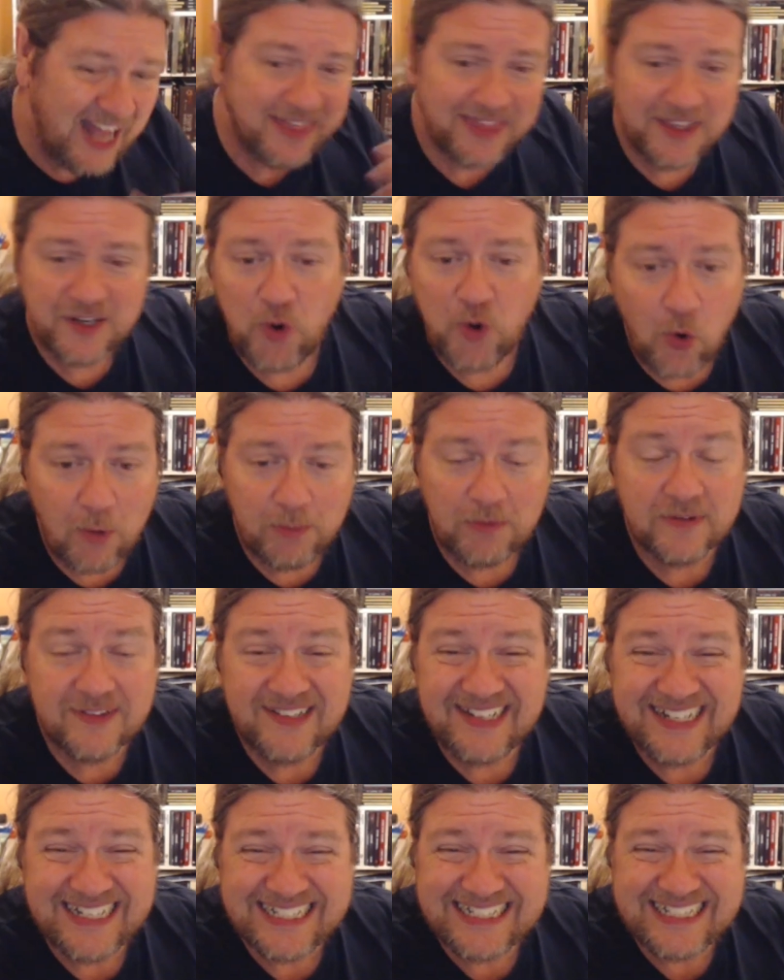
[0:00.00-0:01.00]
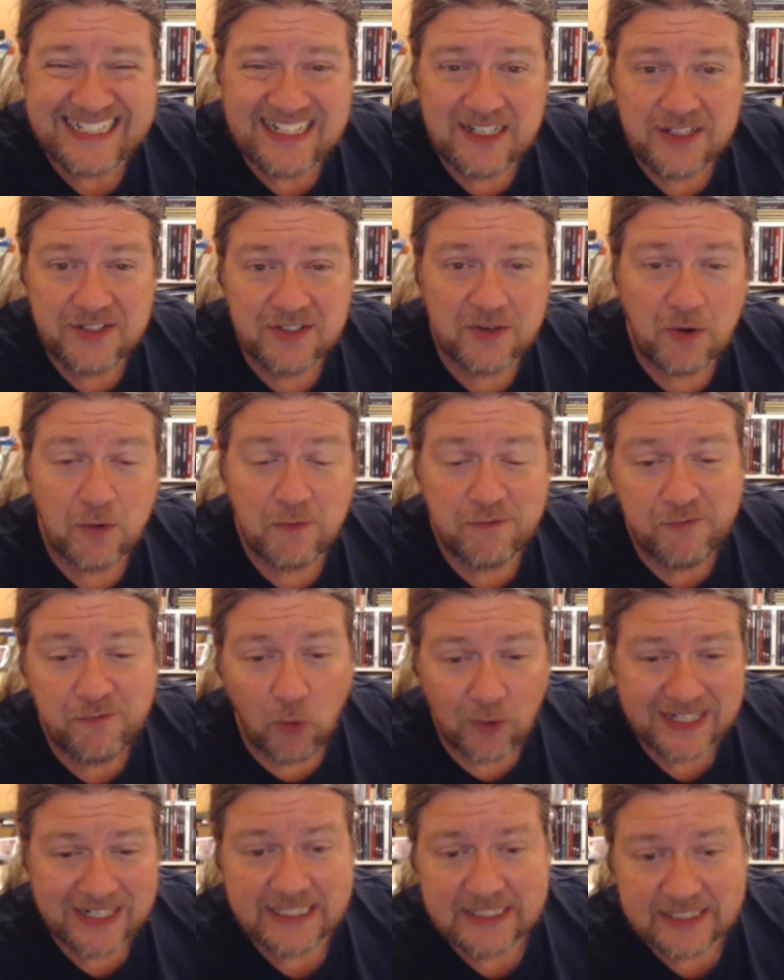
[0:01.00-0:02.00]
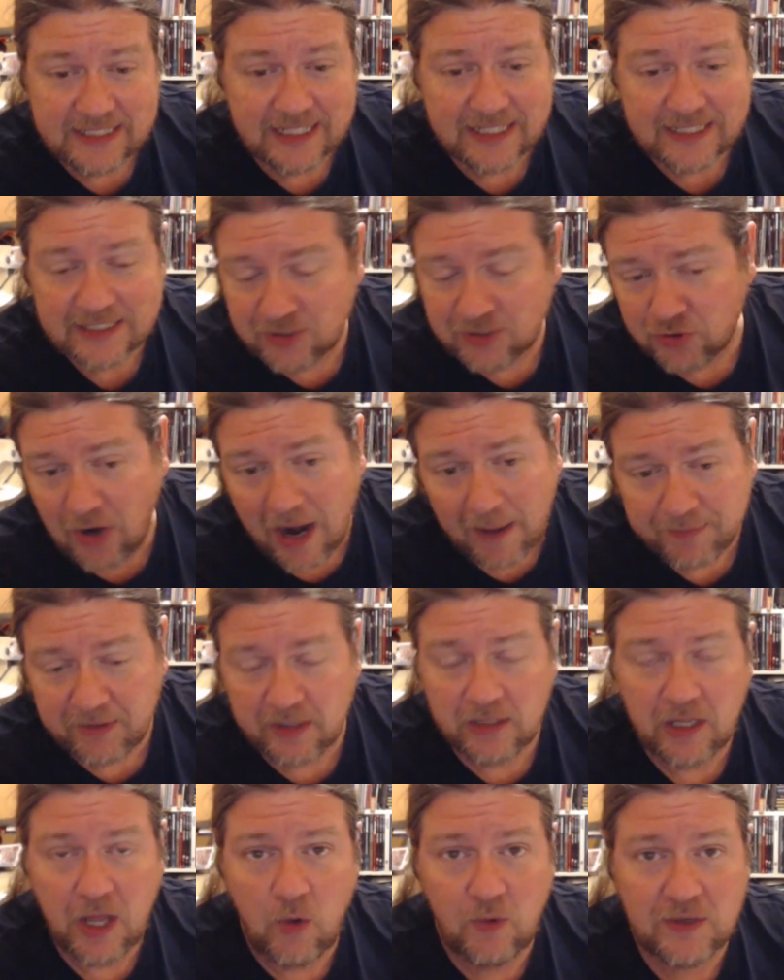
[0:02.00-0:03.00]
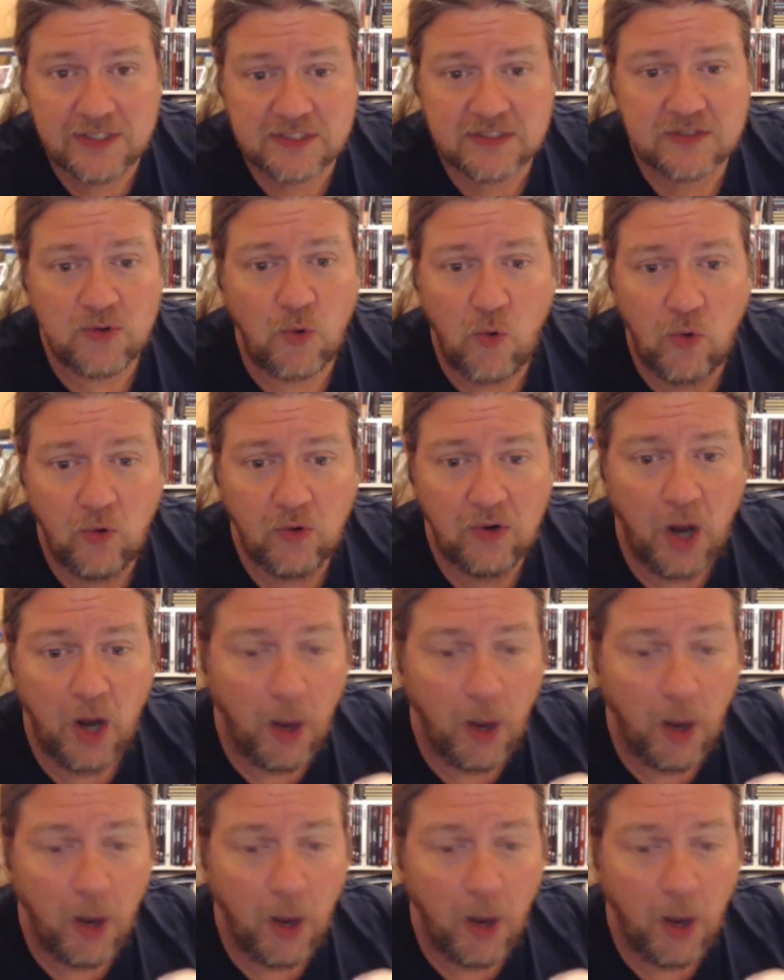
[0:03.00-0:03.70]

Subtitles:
the normal D&D, 4d6, drop the lowest, or a